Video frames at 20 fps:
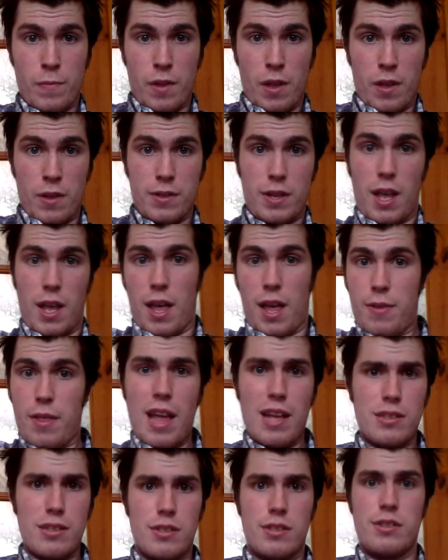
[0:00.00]
So yeah,
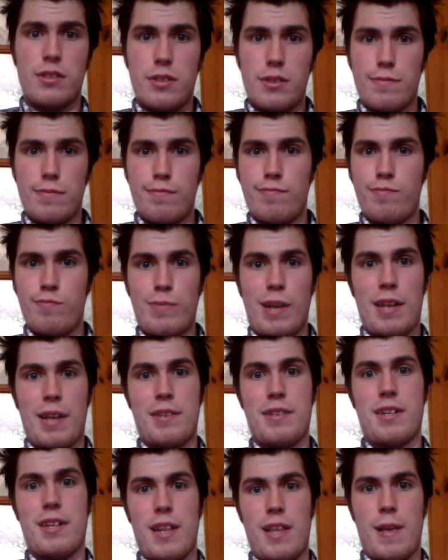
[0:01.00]
that's
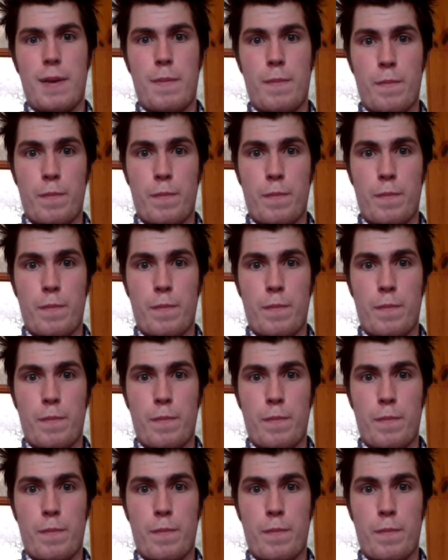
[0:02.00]
basically